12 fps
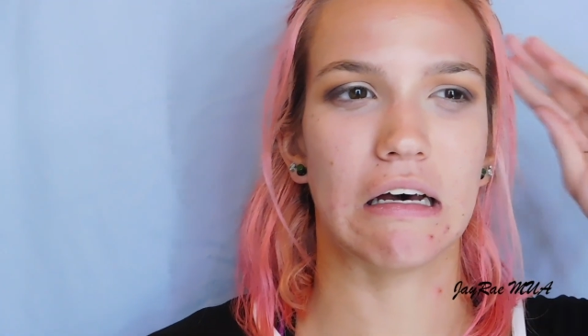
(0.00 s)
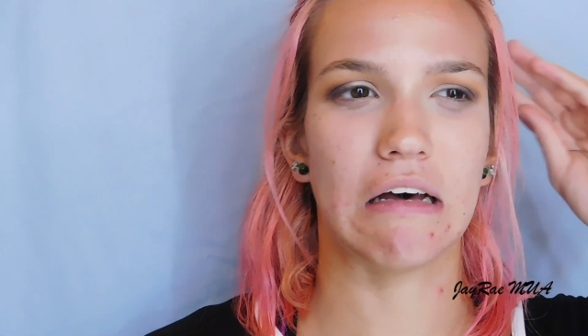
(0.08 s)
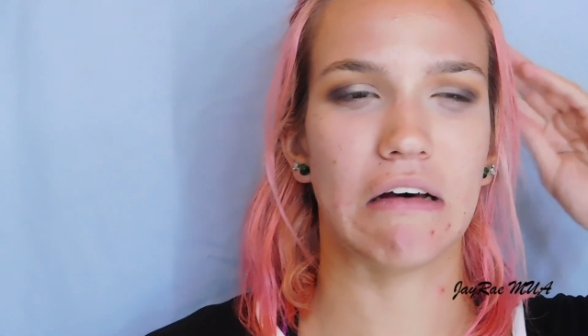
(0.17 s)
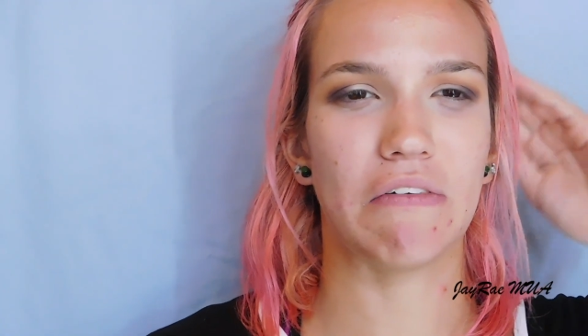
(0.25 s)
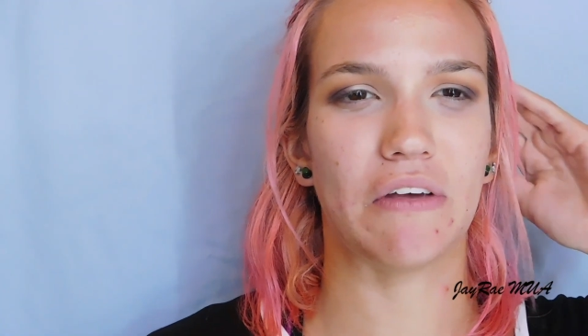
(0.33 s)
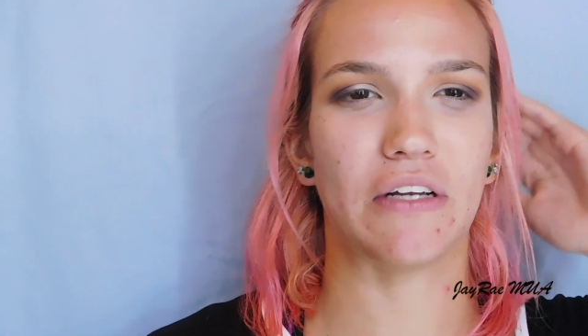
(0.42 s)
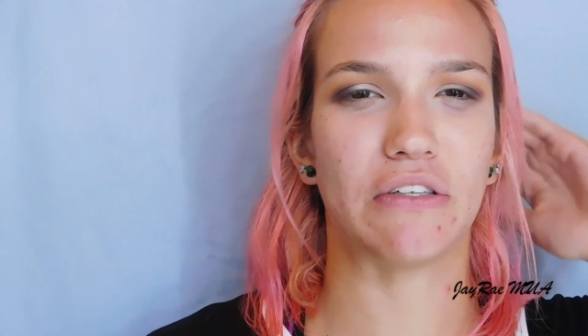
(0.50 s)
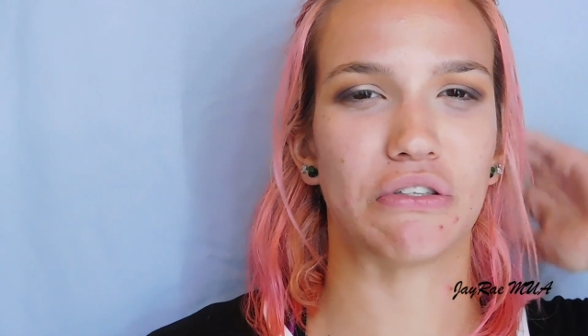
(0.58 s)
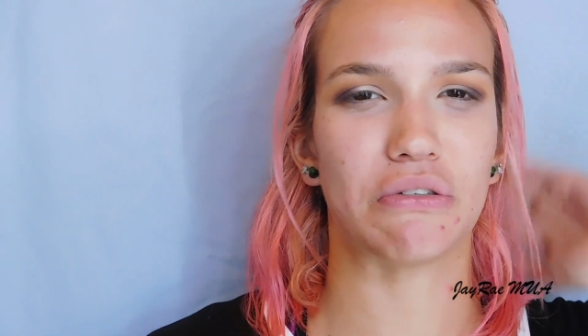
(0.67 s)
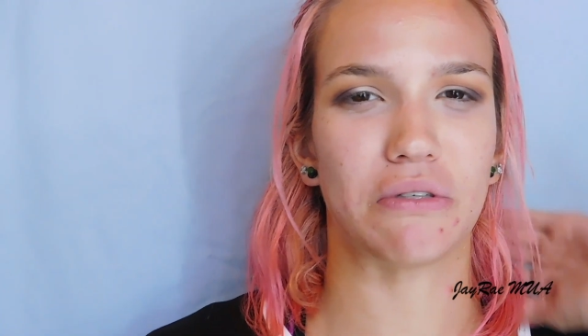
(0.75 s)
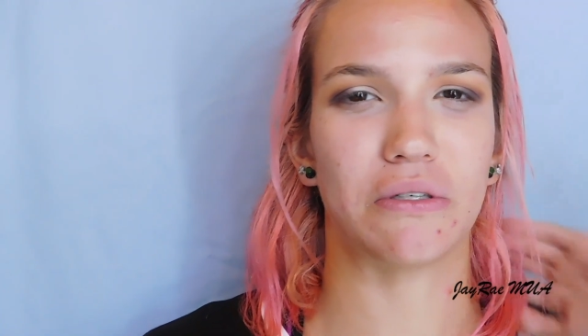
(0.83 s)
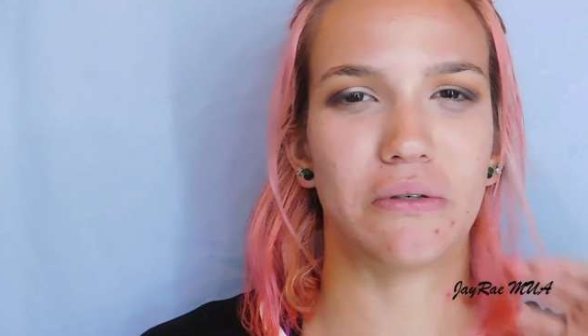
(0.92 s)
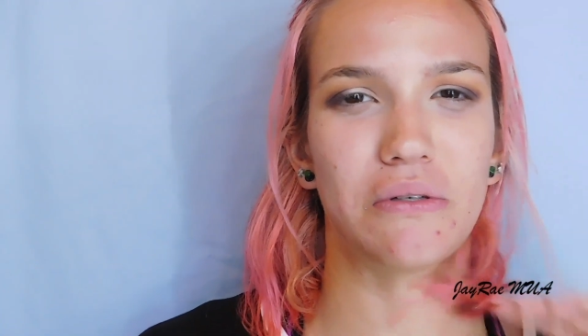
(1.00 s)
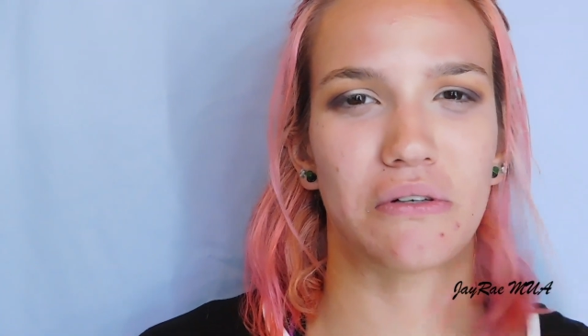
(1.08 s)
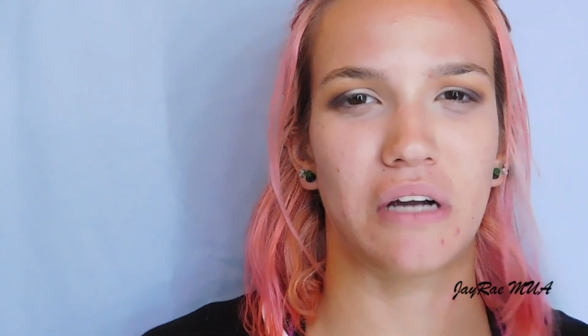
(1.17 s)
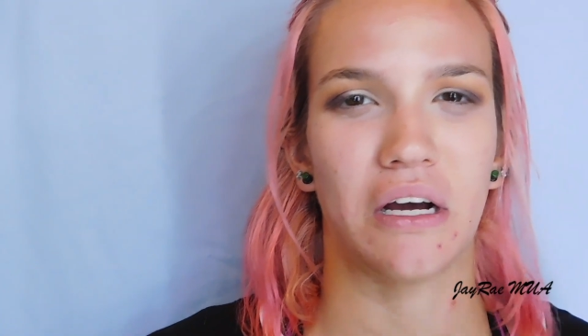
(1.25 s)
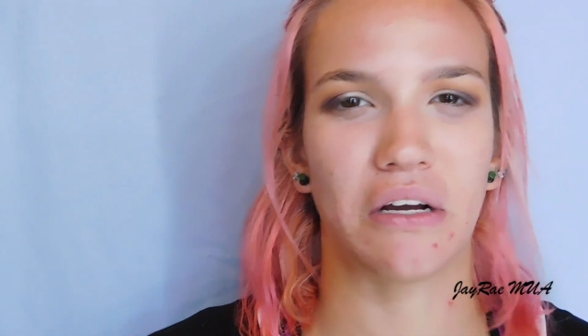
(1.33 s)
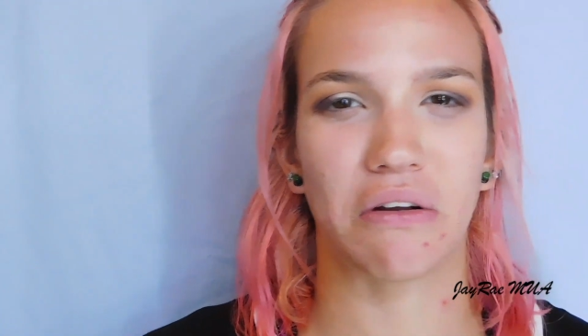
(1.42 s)
of a true
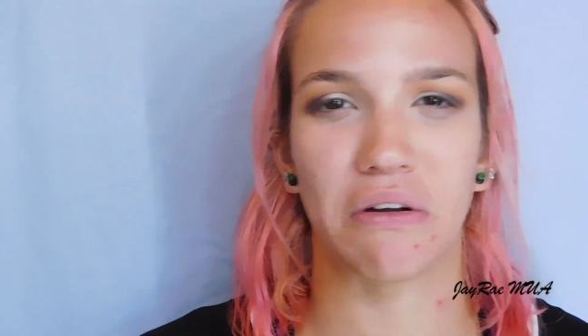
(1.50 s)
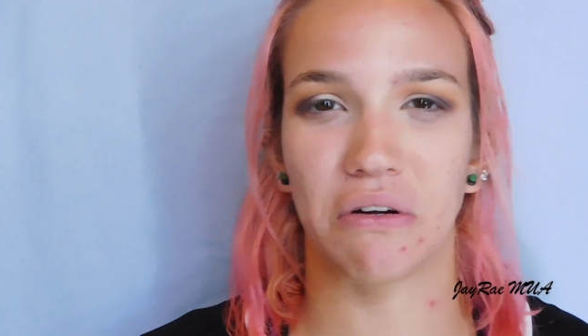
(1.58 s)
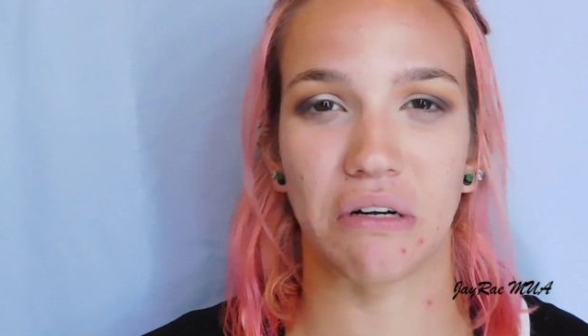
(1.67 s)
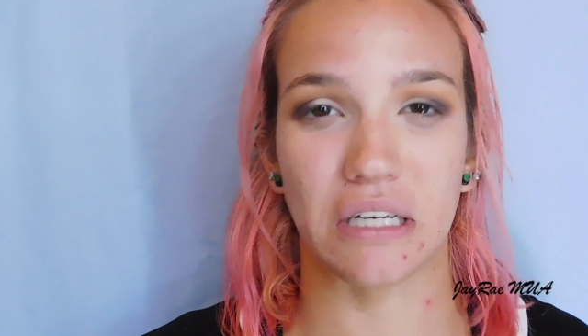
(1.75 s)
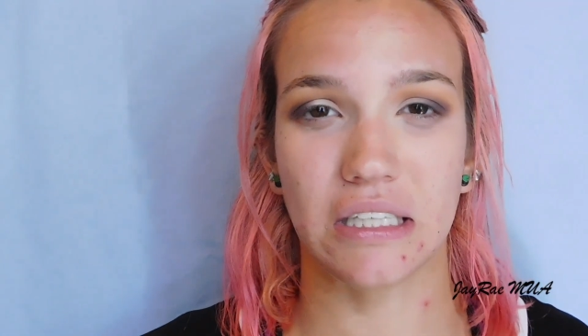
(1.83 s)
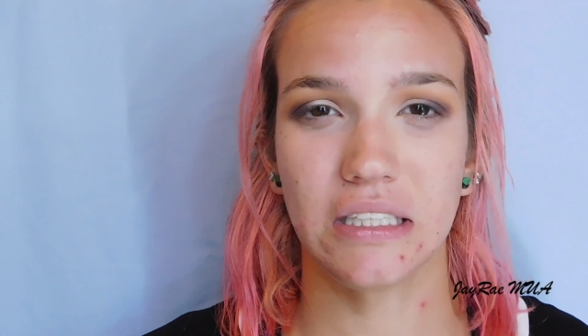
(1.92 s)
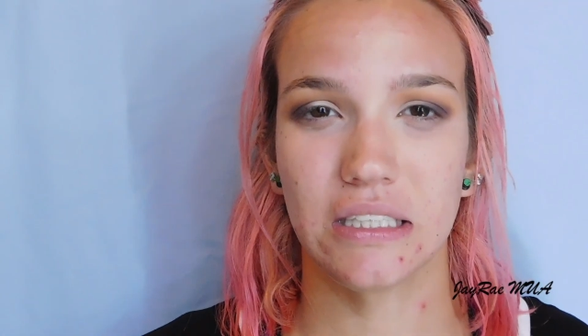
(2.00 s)
cut crease.